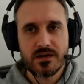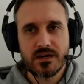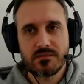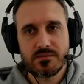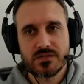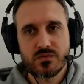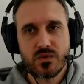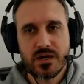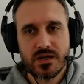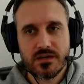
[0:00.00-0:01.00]
But
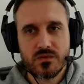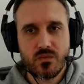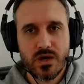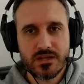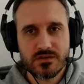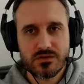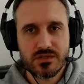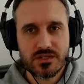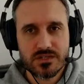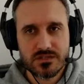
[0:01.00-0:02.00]
when I went to
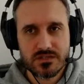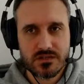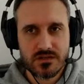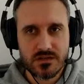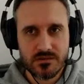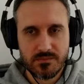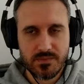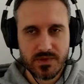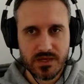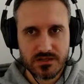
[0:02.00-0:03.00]
this
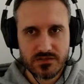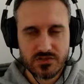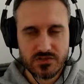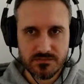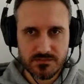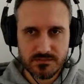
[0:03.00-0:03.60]
page,